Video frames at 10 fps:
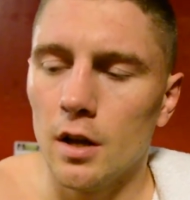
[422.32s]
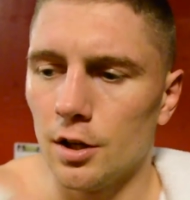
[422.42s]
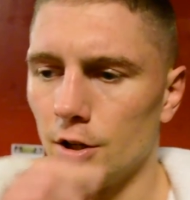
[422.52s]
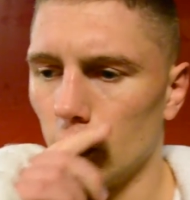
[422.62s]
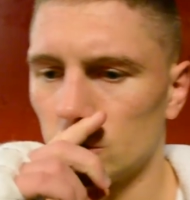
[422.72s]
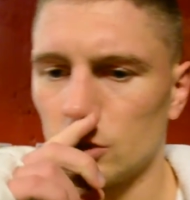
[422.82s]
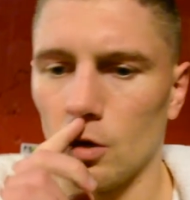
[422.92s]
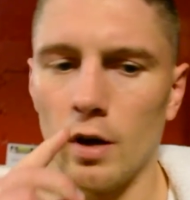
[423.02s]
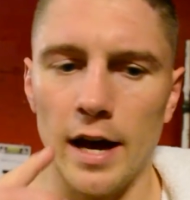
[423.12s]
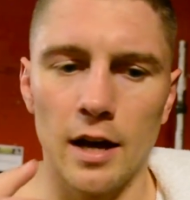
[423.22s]
you know.
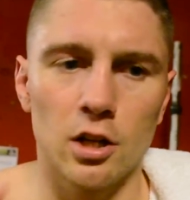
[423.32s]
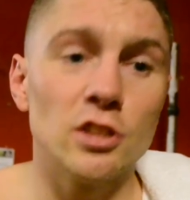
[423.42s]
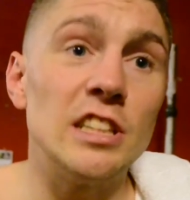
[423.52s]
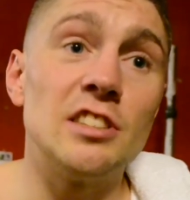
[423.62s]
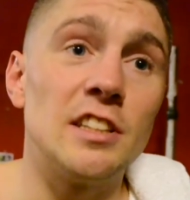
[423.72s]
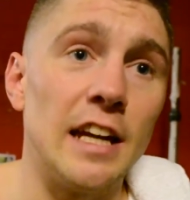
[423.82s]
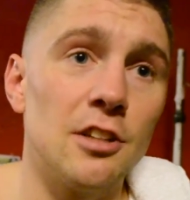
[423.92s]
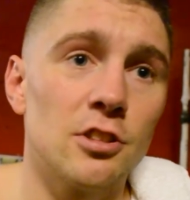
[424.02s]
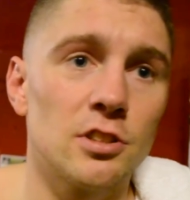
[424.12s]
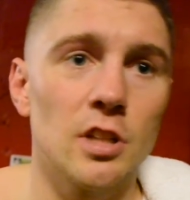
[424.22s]
So because he's
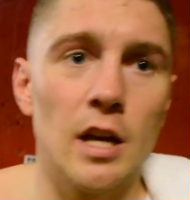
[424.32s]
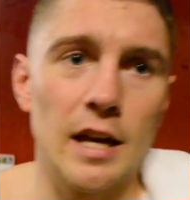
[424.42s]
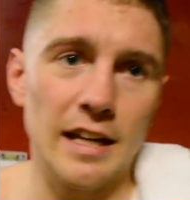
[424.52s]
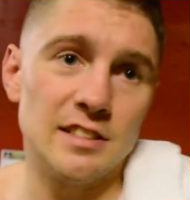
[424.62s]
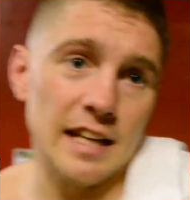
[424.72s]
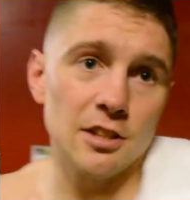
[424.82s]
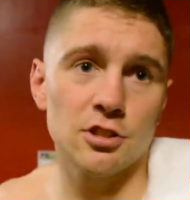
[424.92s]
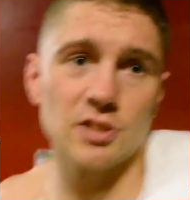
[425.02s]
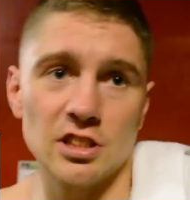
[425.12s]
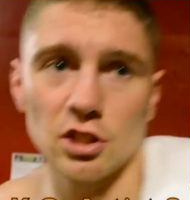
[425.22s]
dangerous,
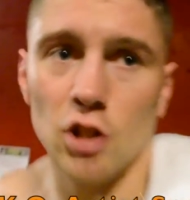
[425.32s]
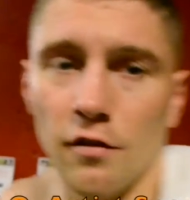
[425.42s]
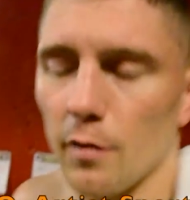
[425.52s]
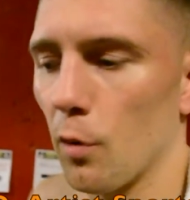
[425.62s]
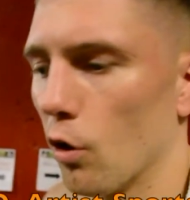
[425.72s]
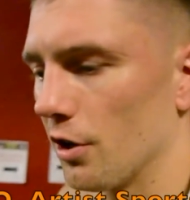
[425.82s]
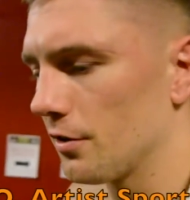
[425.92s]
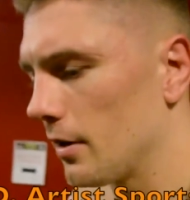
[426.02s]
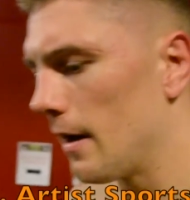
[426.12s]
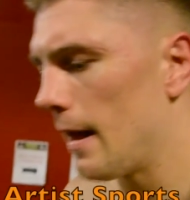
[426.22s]
he's a tough
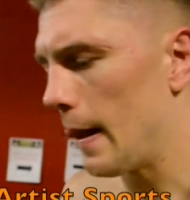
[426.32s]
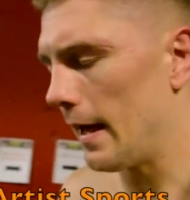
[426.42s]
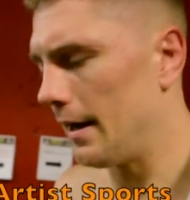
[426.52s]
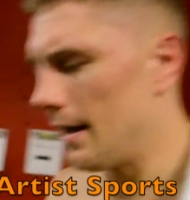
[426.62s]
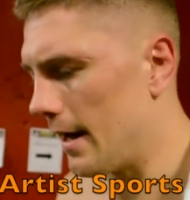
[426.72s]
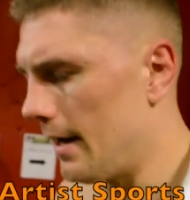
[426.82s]
opponent. And